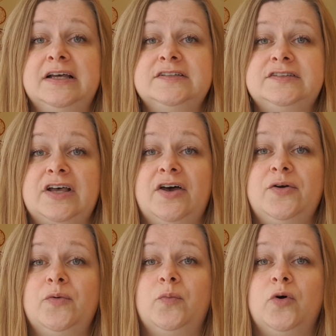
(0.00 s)

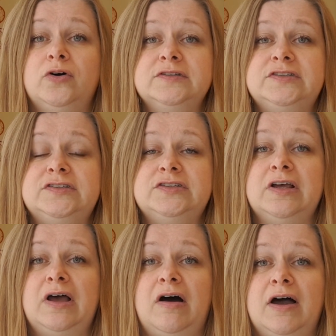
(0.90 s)
So what
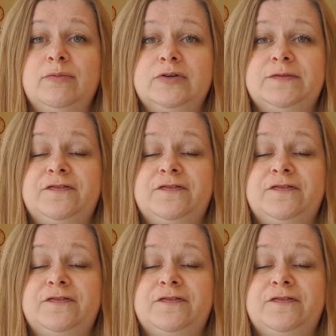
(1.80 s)
I would